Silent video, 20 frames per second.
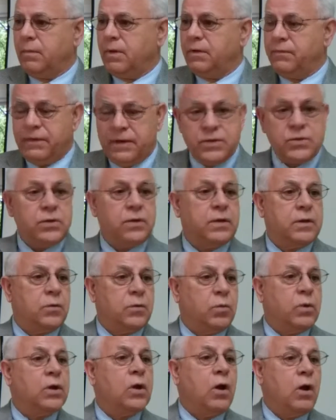But eventually
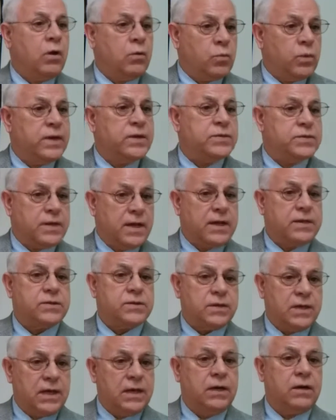we'll all reach that
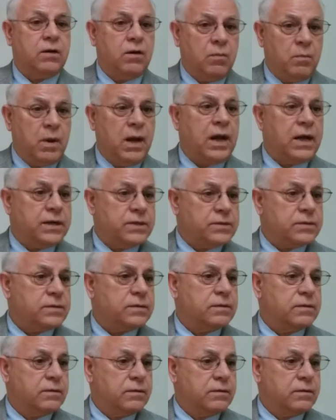state in our minds.